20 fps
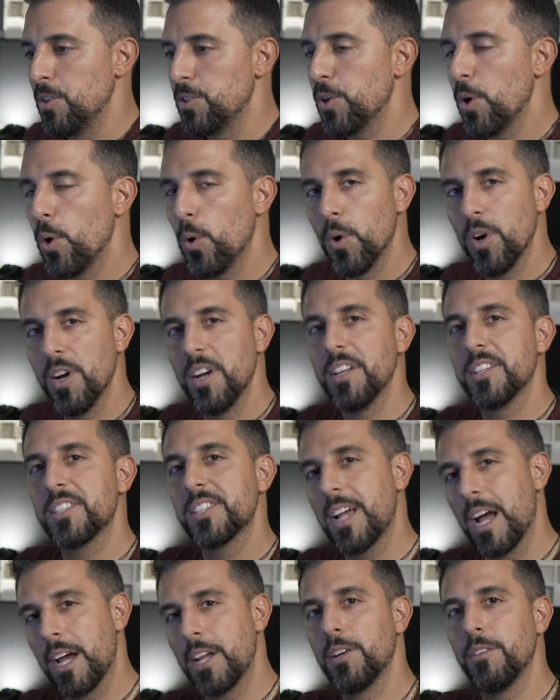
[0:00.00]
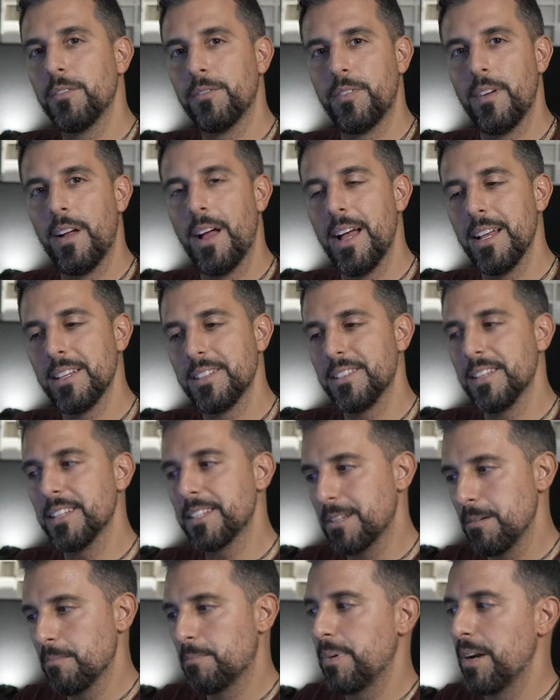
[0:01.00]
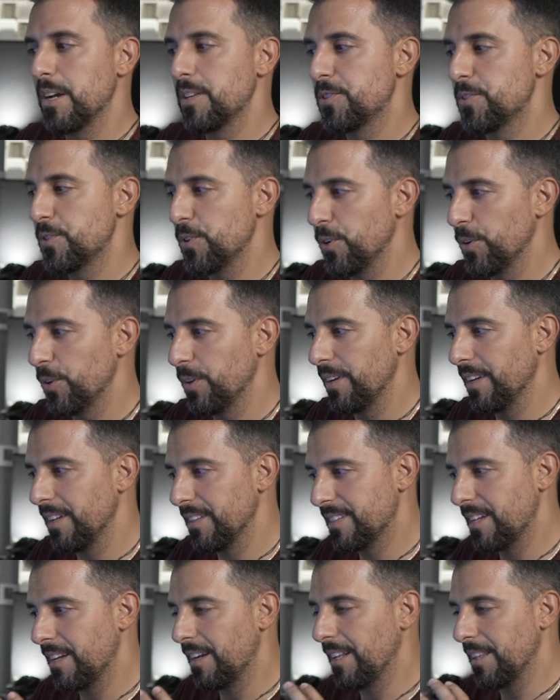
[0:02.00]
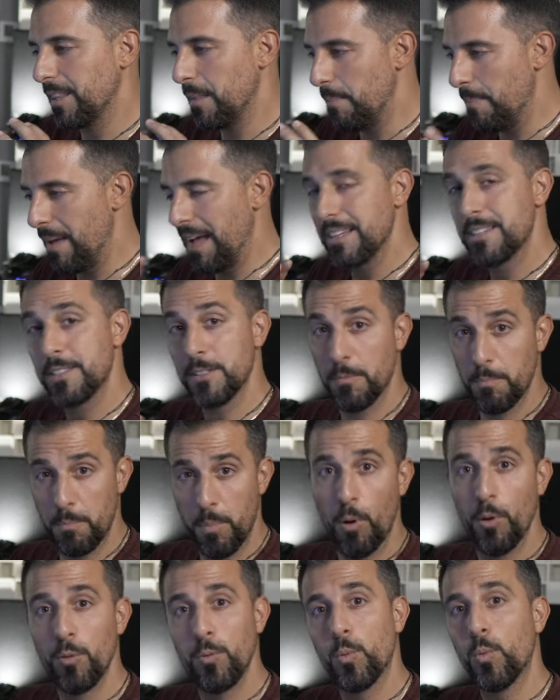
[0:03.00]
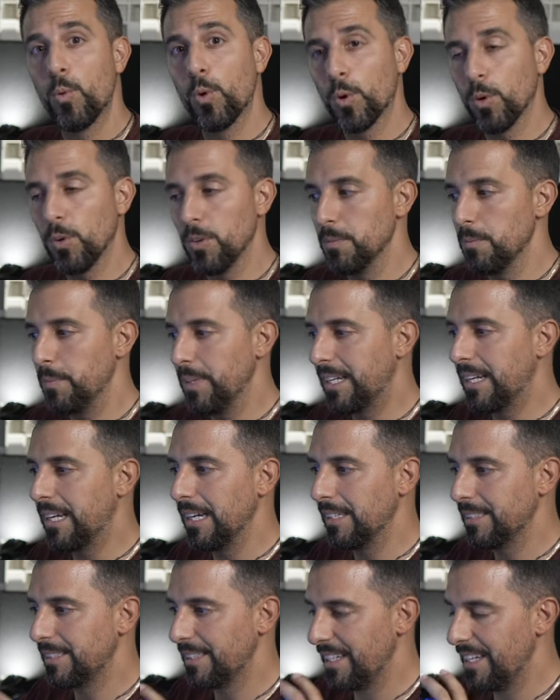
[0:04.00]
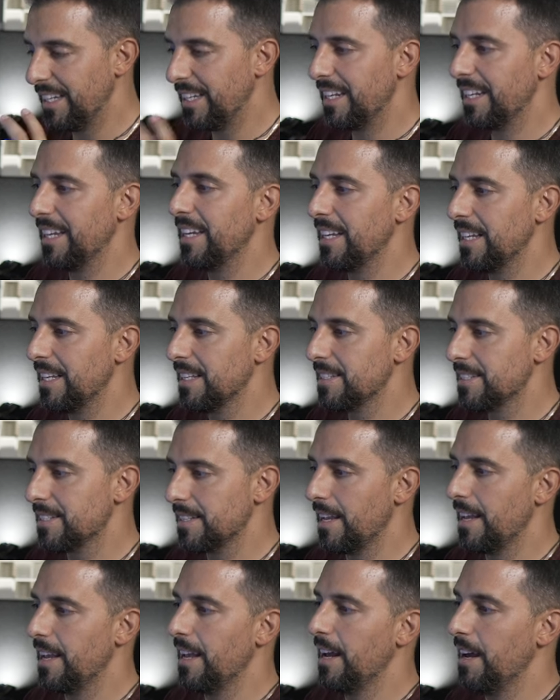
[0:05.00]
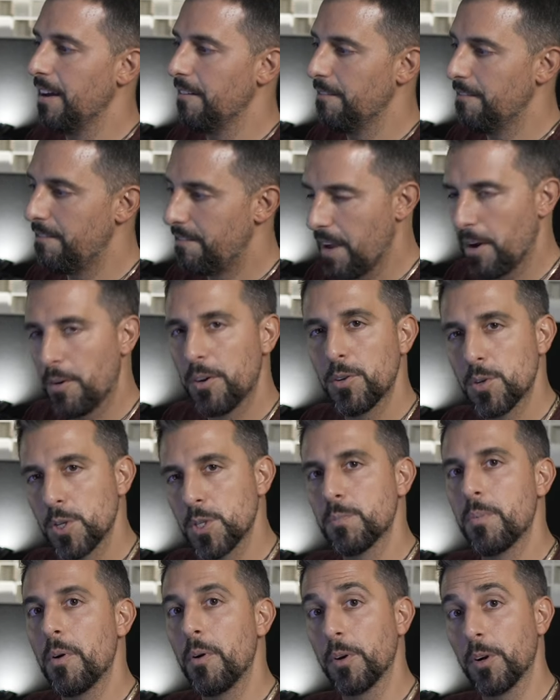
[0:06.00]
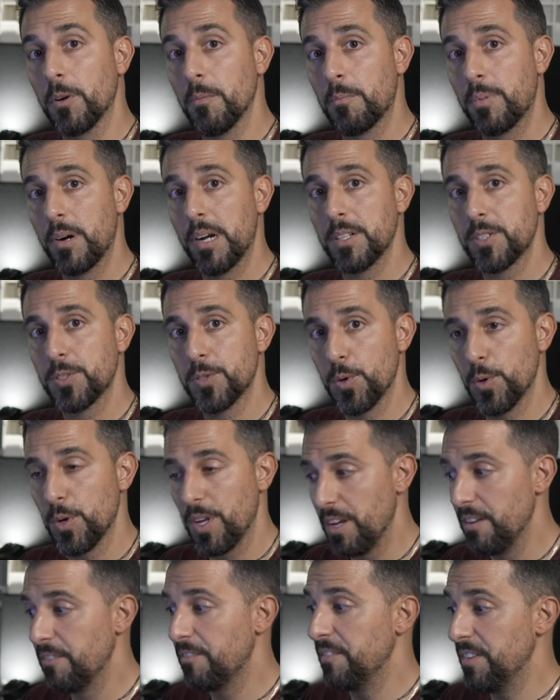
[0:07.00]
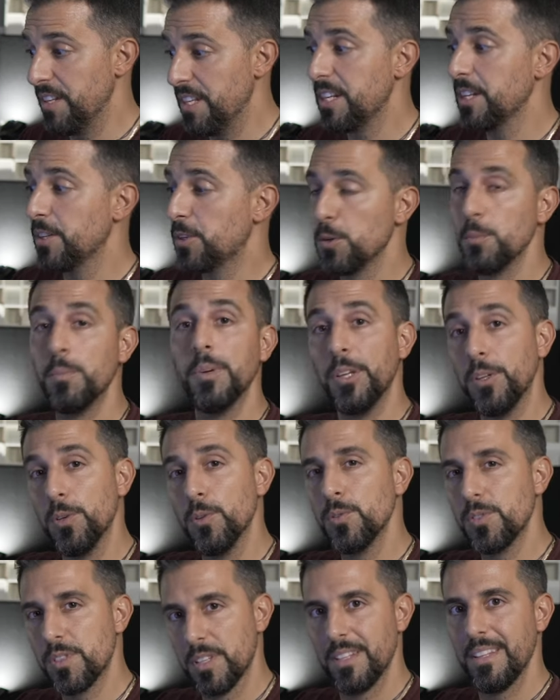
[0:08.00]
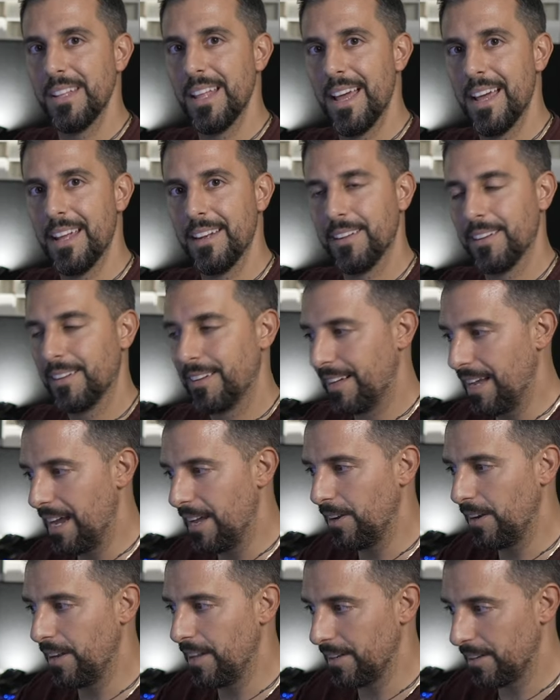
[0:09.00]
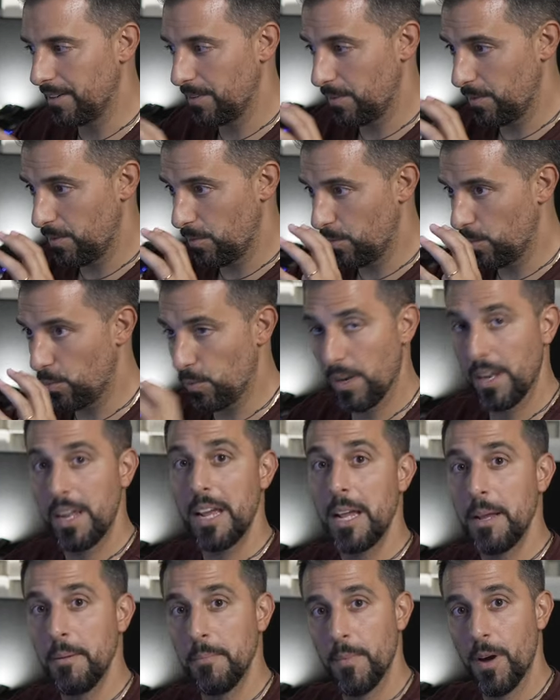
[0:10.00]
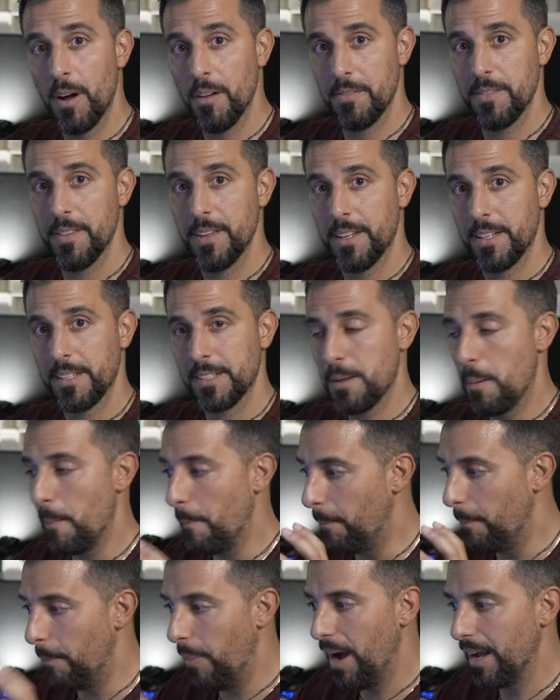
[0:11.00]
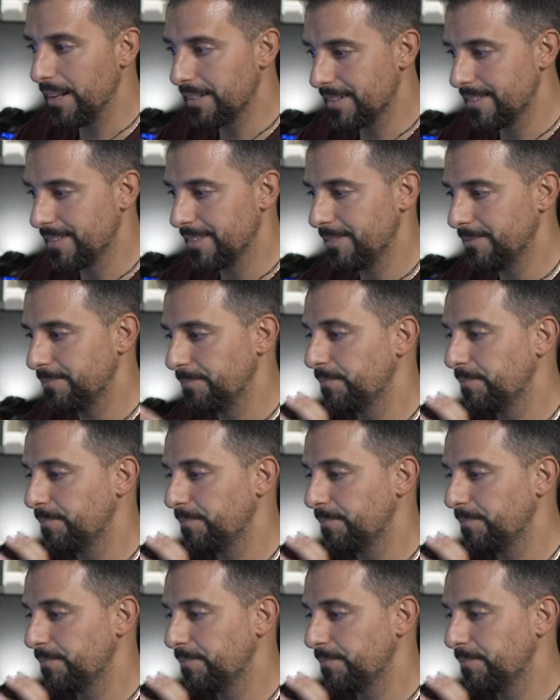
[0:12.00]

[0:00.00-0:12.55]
So it's kind of as this compressor, it's kind of like the best of both worlds because it is a very transparent compressor if needed to be used in that kind of like lame of things. But